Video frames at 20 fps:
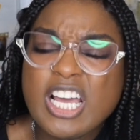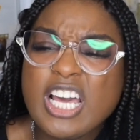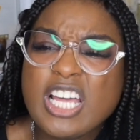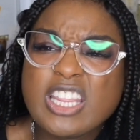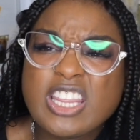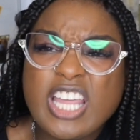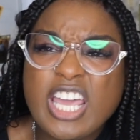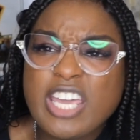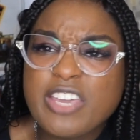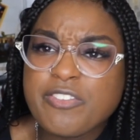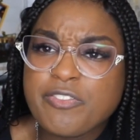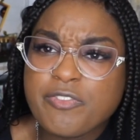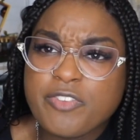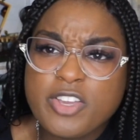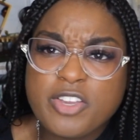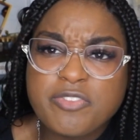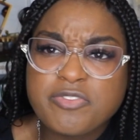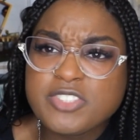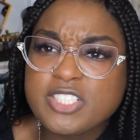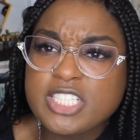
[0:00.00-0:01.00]
I think
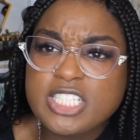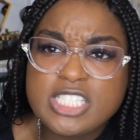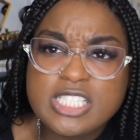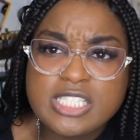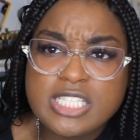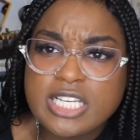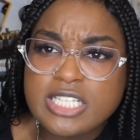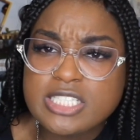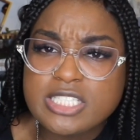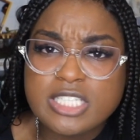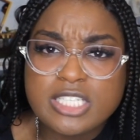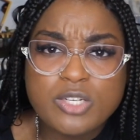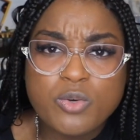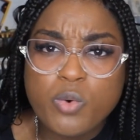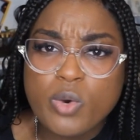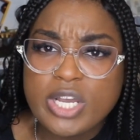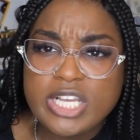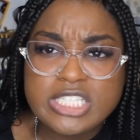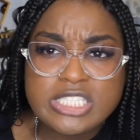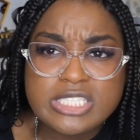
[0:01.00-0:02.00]
50 to 60
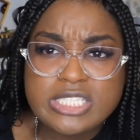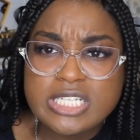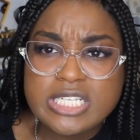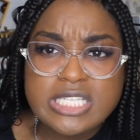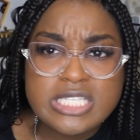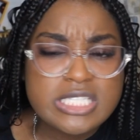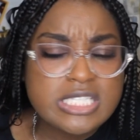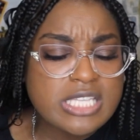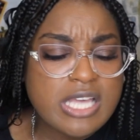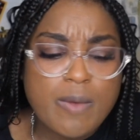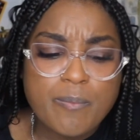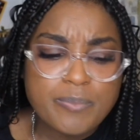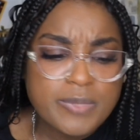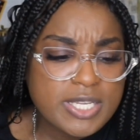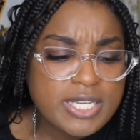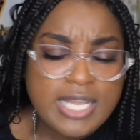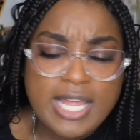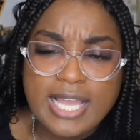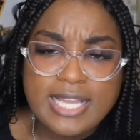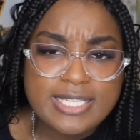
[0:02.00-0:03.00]
questions, something
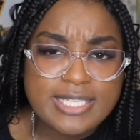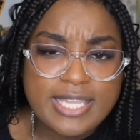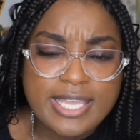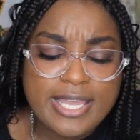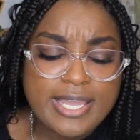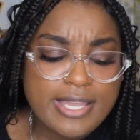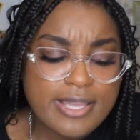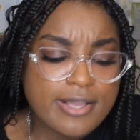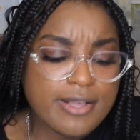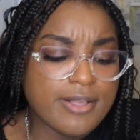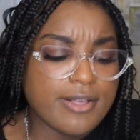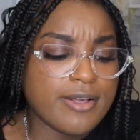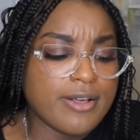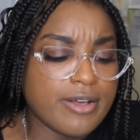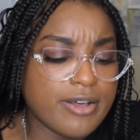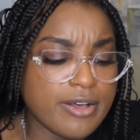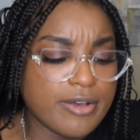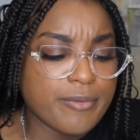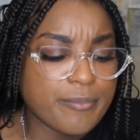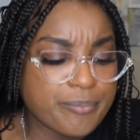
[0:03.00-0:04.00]
like that.
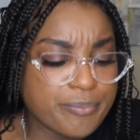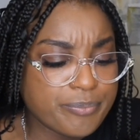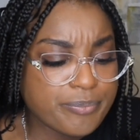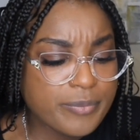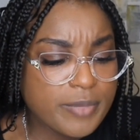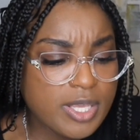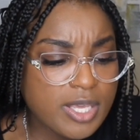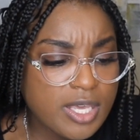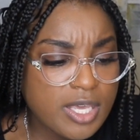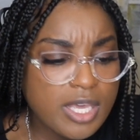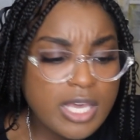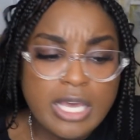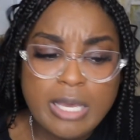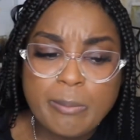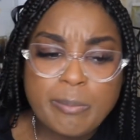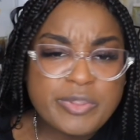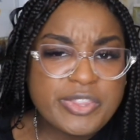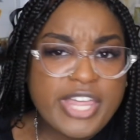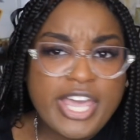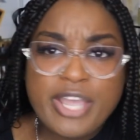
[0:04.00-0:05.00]

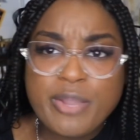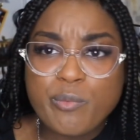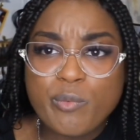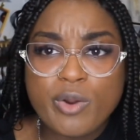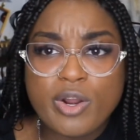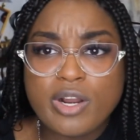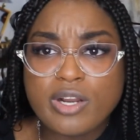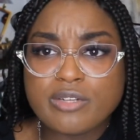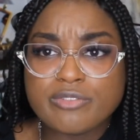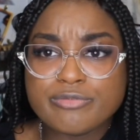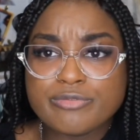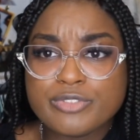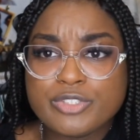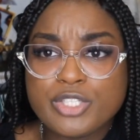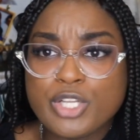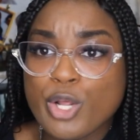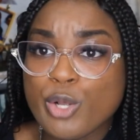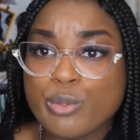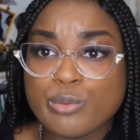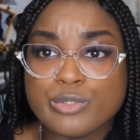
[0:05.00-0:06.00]
But they
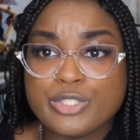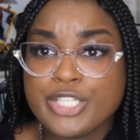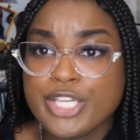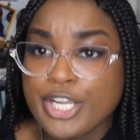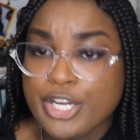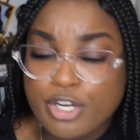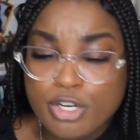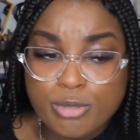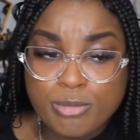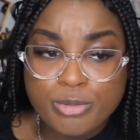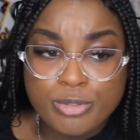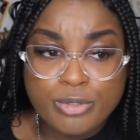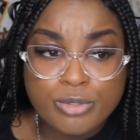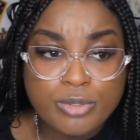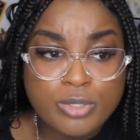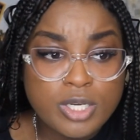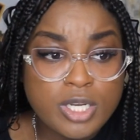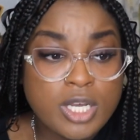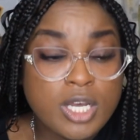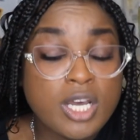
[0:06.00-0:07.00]
weren't,
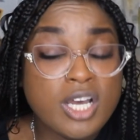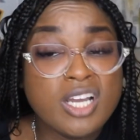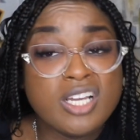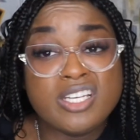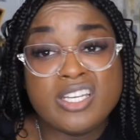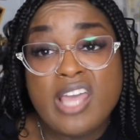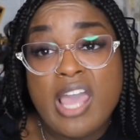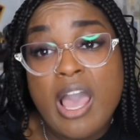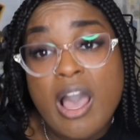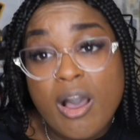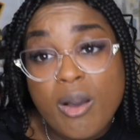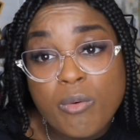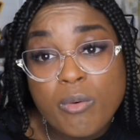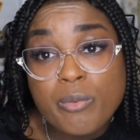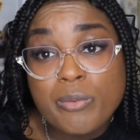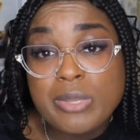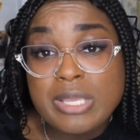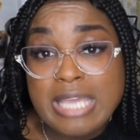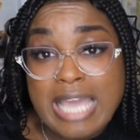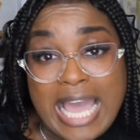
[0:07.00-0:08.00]
terrible. Now when
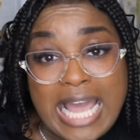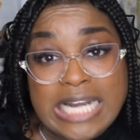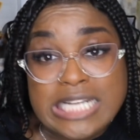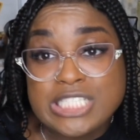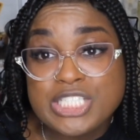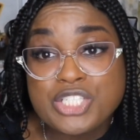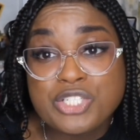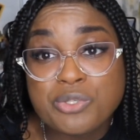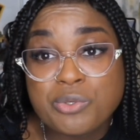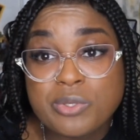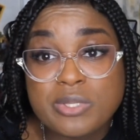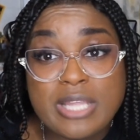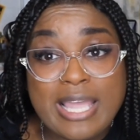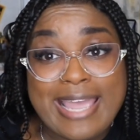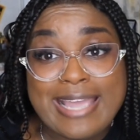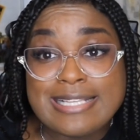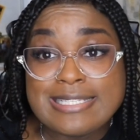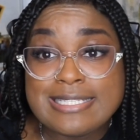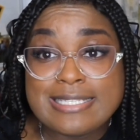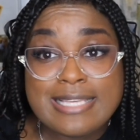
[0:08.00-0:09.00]
we got into doing the
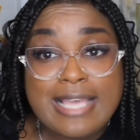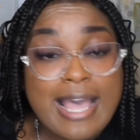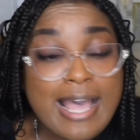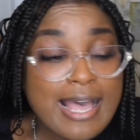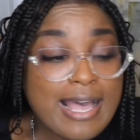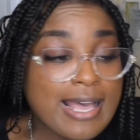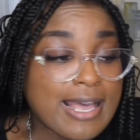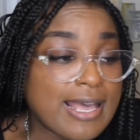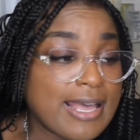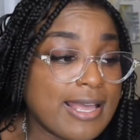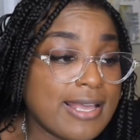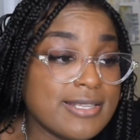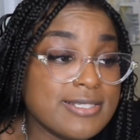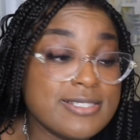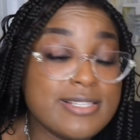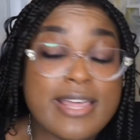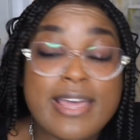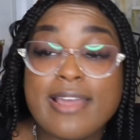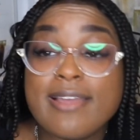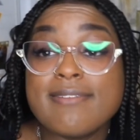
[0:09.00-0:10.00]
ATI,
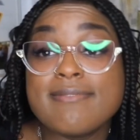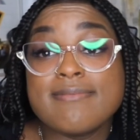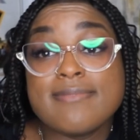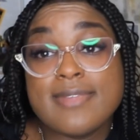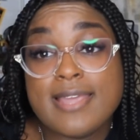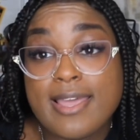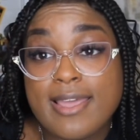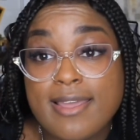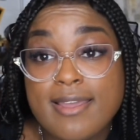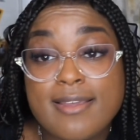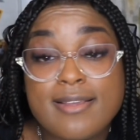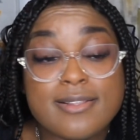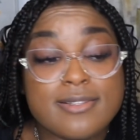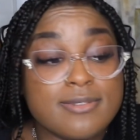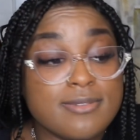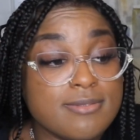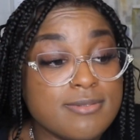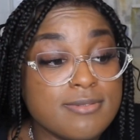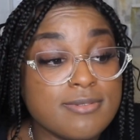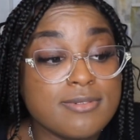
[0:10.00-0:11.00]
that
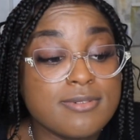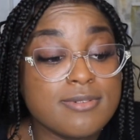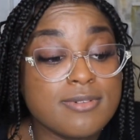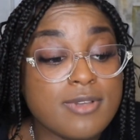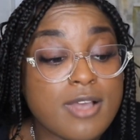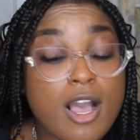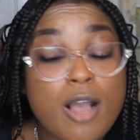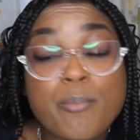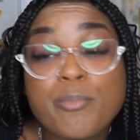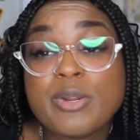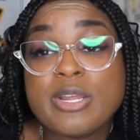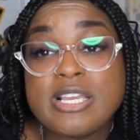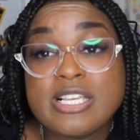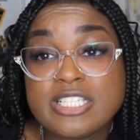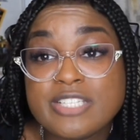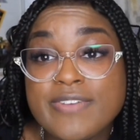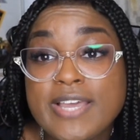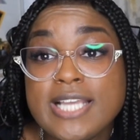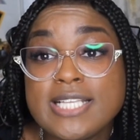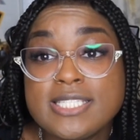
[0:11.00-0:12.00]

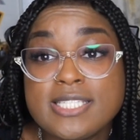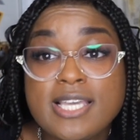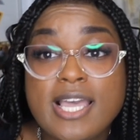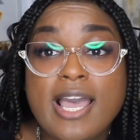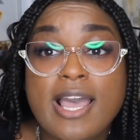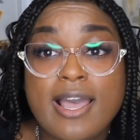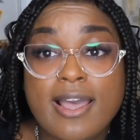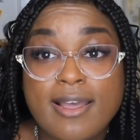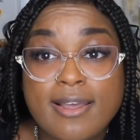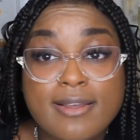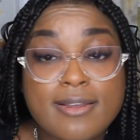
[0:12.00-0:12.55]
comprehensive ATI,